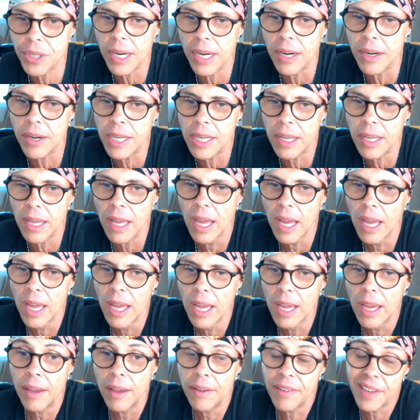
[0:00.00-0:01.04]
area
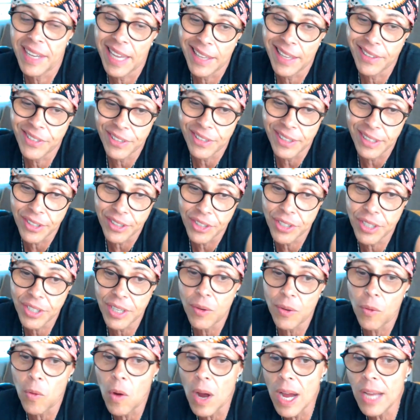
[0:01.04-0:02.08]
if you guys are interested
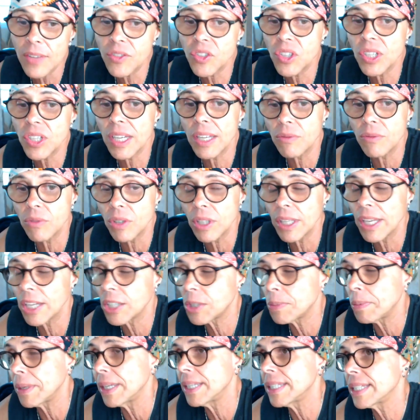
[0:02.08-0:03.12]
in watching. It really
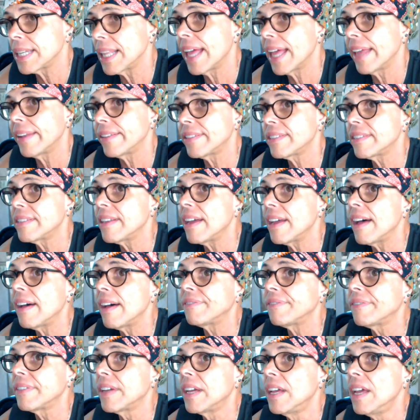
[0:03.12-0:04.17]
explains a lot of
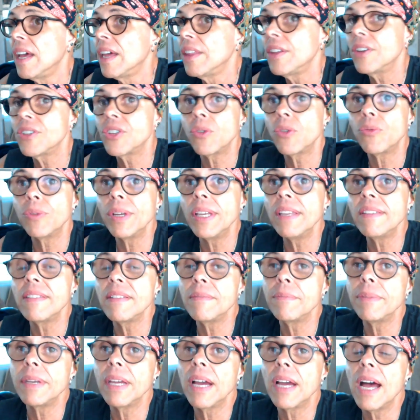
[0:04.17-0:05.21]
stuff. There's a
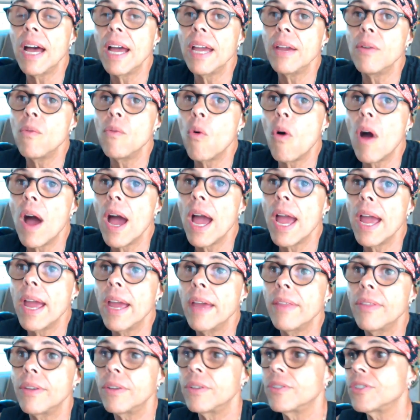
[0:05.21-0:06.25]
reason behind
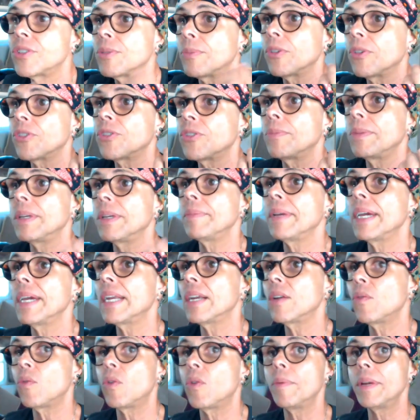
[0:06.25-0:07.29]
why they were supposed to be a man
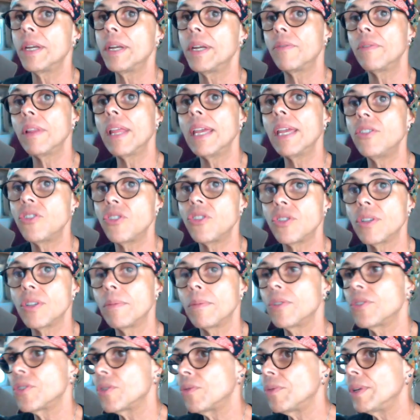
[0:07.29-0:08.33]
and a woman in a relationship.
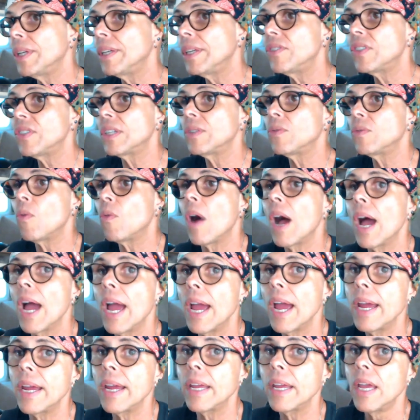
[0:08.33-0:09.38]
There's a reason
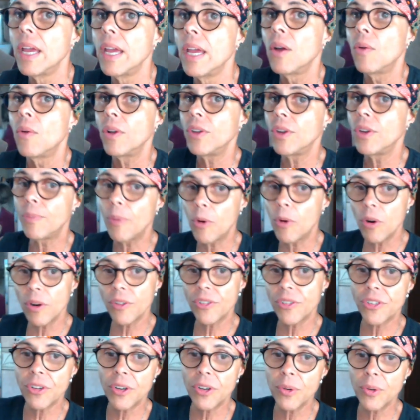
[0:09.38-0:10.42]
why when you're born a
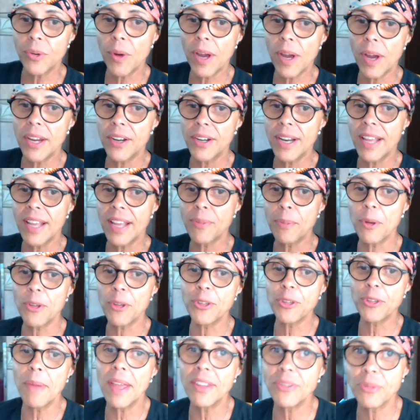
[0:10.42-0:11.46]
certain way, you're not
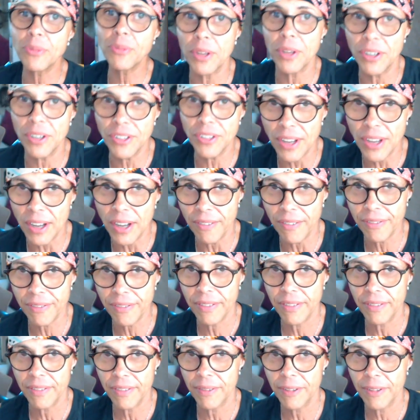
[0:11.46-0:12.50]
supposed to mess with yourself.
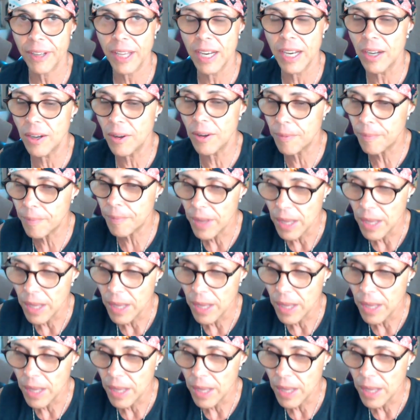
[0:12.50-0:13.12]
You know,